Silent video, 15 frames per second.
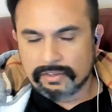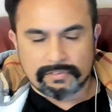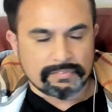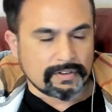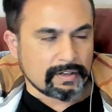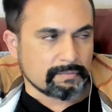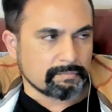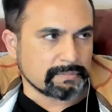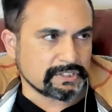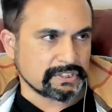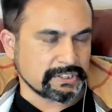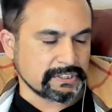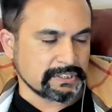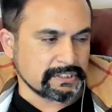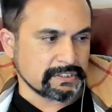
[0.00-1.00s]
a
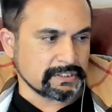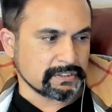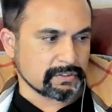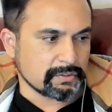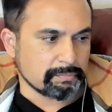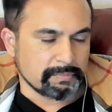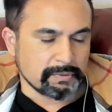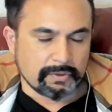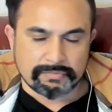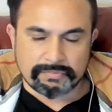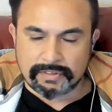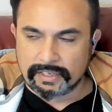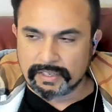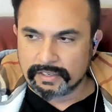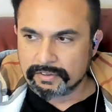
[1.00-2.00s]
machine,
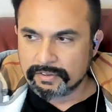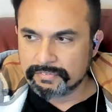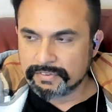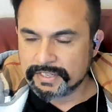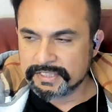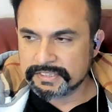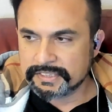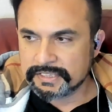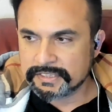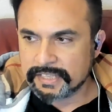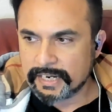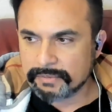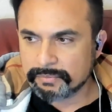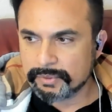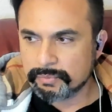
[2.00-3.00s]
of anything
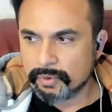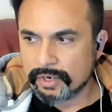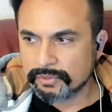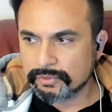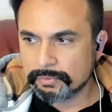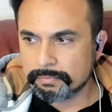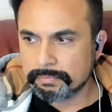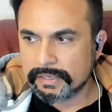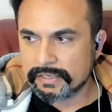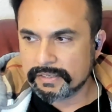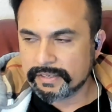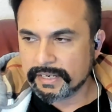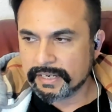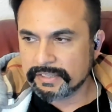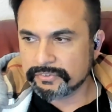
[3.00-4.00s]
that we want to build,
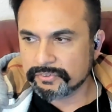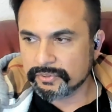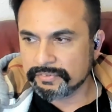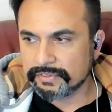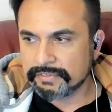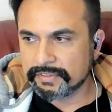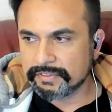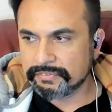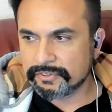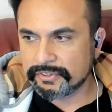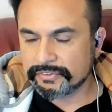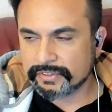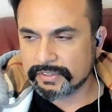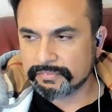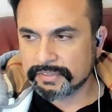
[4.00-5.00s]
right? So even if you're
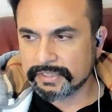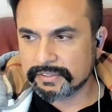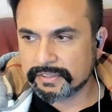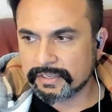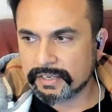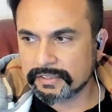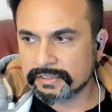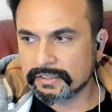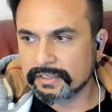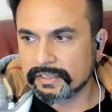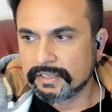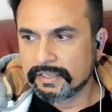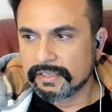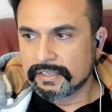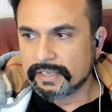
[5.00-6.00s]
discovering drug,
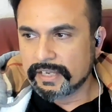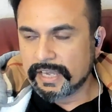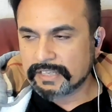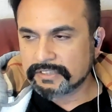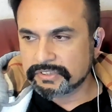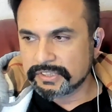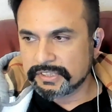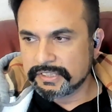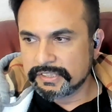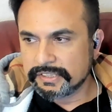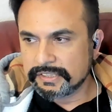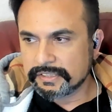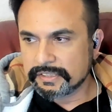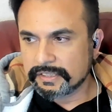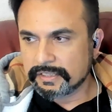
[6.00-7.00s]

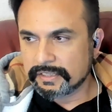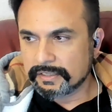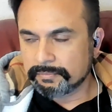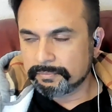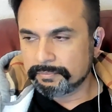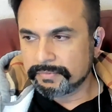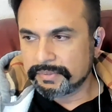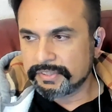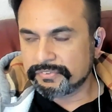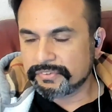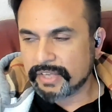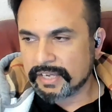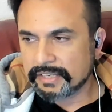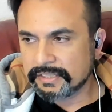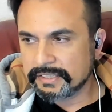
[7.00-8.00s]
actually
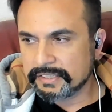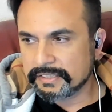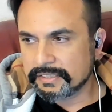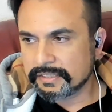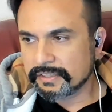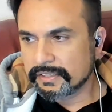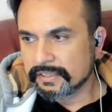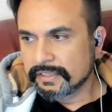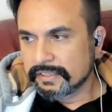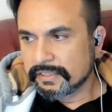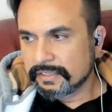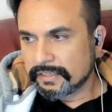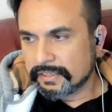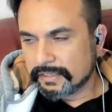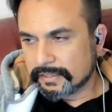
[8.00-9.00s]
designing
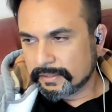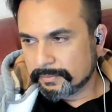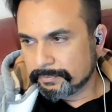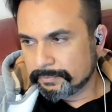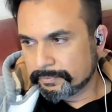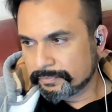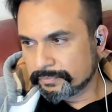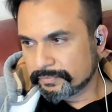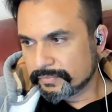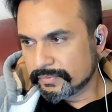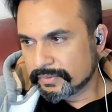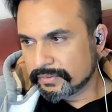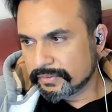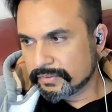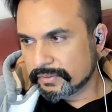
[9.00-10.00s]
um,
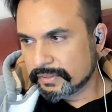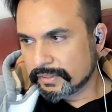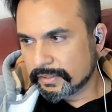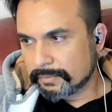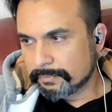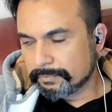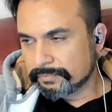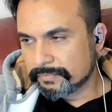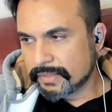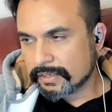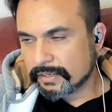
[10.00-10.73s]
the